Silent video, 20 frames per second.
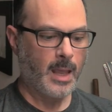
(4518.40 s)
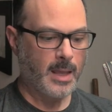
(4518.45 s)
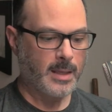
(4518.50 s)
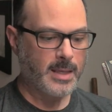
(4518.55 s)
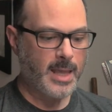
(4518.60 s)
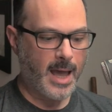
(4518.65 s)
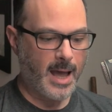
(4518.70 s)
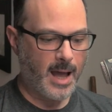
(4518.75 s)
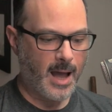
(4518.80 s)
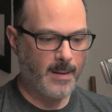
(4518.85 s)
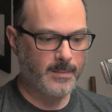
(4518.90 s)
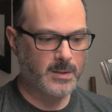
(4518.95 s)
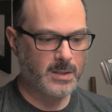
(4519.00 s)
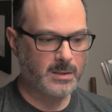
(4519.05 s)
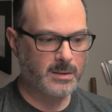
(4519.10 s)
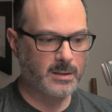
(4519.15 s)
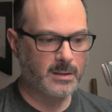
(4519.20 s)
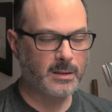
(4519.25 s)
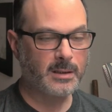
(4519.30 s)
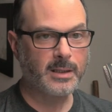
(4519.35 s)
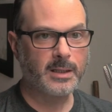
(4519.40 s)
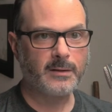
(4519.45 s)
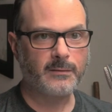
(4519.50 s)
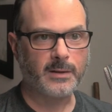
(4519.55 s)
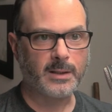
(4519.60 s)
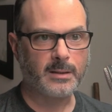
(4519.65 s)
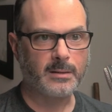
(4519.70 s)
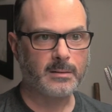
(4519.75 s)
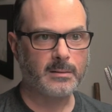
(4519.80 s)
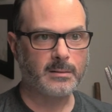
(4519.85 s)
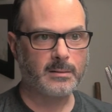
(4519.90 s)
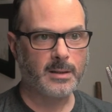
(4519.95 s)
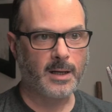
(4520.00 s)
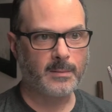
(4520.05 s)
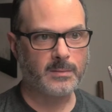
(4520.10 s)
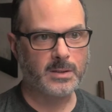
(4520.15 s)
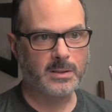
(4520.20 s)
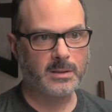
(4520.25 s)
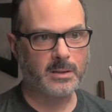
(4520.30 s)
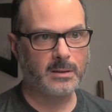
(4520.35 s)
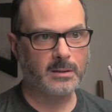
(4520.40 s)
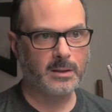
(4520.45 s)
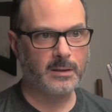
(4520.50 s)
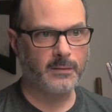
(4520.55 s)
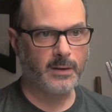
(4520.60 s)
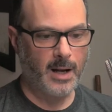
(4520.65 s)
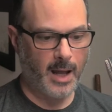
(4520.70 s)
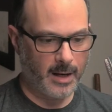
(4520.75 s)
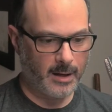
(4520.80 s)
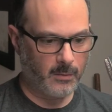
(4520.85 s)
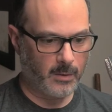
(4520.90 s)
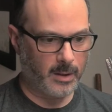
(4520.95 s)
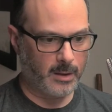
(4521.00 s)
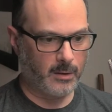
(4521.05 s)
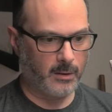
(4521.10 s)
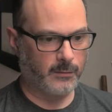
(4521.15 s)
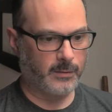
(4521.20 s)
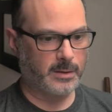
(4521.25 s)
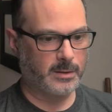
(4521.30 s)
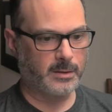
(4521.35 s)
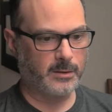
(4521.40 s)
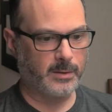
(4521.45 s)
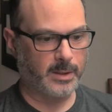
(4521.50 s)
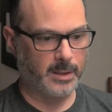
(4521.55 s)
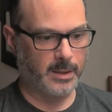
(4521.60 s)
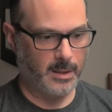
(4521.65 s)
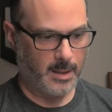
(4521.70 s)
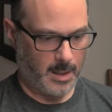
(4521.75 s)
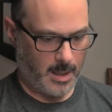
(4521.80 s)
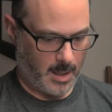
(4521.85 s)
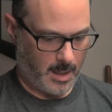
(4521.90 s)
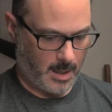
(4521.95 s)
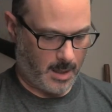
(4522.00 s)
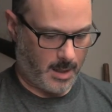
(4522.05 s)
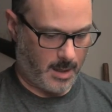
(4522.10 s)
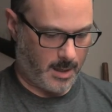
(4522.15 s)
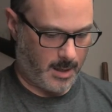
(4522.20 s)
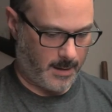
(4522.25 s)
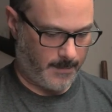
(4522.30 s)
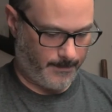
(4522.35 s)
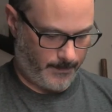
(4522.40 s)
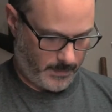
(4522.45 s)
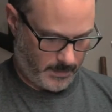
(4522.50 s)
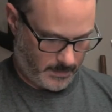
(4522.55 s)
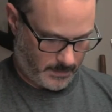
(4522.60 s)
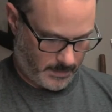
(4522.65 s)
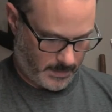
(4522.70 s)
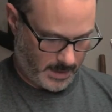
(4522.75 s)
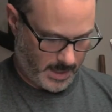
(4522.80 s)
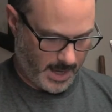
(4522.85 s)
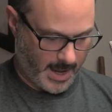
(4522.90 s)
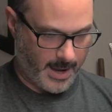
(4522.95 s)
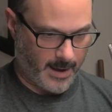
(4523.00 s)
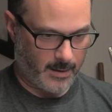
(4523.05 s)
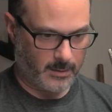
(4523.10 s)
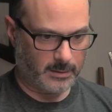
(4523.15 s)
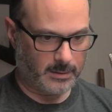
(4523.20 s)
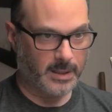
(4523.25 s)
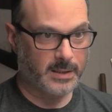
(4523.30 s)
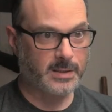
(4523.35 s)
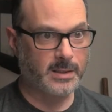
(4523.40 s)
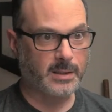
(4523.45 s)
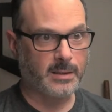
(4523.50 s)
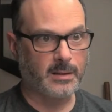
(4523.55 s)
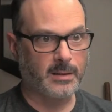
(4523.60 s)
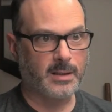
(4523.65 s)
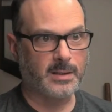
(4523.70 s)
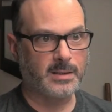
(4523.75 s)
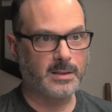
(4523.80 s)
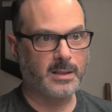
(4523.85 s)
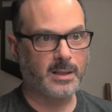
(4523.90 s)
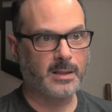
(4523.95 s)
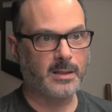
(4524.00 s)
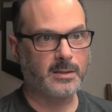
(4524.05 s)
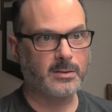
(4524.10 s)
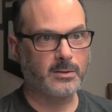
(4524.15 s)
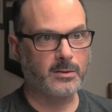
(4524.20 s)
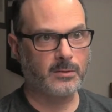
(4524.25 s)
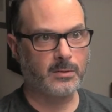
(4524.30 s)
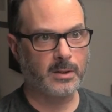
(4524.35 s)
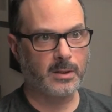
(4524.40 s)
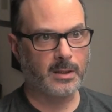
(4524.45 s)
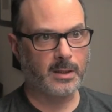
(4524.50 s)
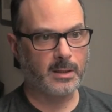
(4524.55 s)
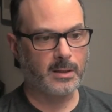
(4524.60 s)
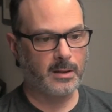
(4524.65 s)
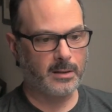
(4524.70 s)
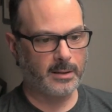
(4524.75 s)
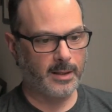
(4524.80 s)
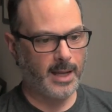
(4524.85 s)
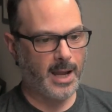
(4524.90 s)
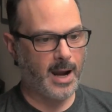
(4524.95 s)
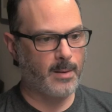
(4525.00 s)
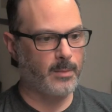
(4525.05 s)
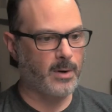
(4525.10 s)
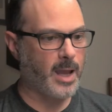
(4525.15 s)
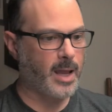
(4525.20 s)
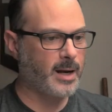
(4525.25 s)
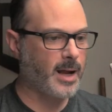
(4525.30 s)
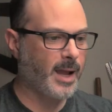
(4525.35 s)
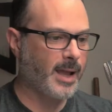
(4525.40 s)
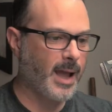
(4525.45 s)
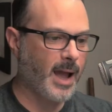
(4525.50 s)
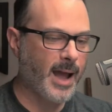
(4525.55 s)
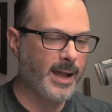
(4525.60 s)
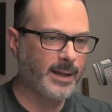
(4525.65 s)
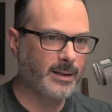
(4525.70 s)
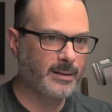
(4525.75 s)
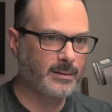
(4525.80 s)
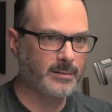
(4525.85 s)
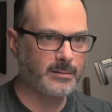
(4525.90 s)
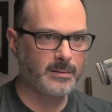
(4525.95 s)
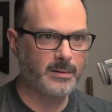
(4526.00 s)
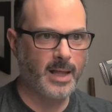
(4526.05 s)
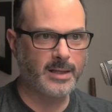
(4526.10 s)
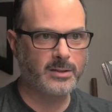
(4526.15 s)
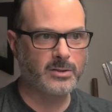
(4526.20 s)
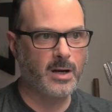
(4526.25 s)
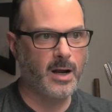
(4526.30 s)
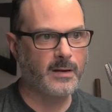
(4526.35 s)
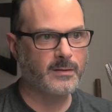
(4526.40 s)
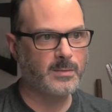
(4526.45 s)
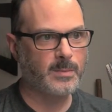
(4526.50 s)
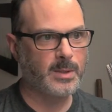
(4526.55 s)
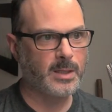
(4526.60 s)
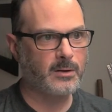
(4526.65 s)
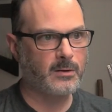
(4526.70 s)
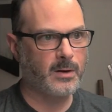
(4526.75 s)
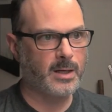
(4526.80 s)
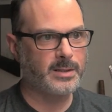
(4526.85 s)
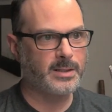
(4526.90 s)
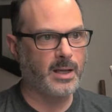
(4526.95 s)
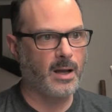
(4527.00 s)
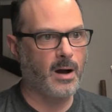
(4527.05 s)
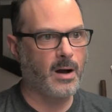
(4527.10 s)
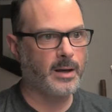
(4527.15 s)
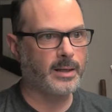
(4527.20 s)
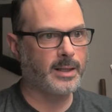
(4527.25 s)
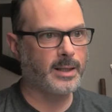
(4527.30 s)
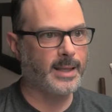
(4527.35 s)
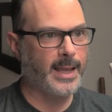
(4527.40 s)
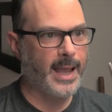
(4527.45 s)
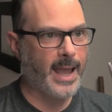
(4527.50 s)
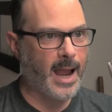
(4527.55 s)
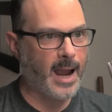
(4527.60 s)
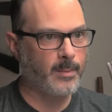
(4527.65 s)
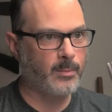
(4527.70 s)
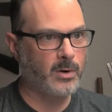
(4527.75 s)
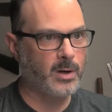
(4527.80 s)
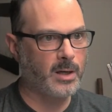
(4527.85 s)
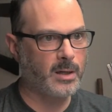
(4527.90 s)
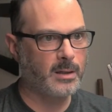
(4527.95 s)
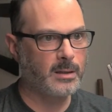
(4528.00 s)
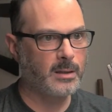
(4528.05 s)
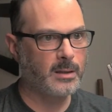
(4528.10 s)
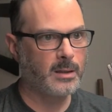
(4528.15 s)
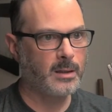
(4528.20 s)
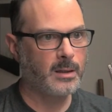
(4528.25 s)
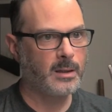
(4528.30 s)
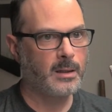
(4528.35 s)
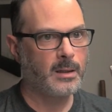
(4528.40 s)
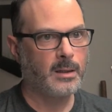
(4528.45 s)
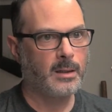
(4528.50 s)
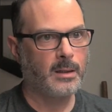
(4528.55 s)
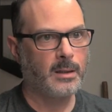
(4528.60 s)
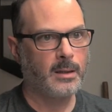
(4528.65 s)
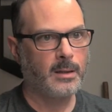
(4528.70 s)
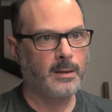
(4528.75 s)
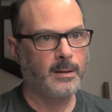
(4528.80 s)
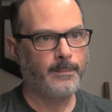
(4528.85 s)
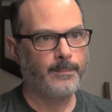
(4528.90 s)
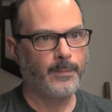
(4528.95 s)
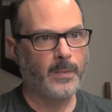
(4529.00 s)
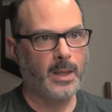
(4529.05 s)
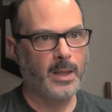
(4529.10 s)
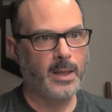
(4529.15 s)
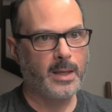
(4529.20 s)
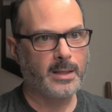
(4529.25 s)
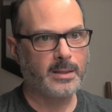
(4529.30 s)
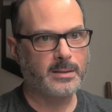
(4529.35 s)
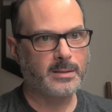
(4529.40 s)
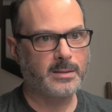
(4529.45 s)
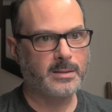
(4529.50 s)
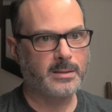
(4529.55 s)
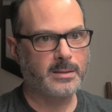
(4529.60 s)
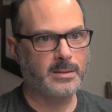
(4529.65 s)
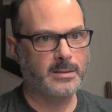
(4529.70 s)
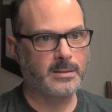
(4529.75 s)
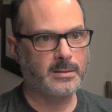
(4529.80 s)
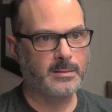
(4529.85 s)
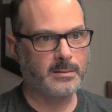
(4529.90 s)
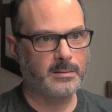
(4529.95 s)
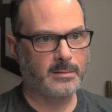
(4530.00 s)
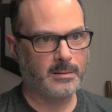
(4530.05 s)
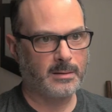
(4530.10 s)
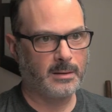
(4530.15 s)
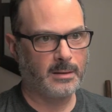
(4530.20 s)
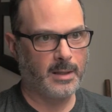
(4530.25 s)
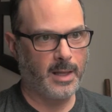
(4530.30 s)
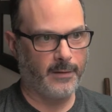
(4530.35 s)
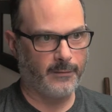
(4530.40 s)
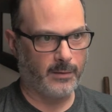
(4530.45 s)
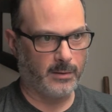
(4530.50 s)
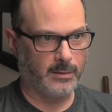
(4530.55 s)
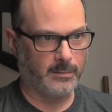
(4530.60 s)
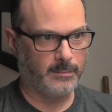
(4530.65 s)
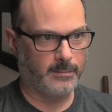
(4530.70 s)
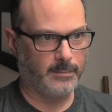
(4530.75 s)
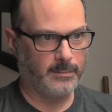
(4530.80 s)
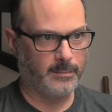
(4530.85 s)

Yeah, I'm just going to leave it. I'm just going to leave it. I don't want to overdo it. Uh, now, listen, this thing is crooked on camera, and I, I that drives me crazy. On camera, it's level.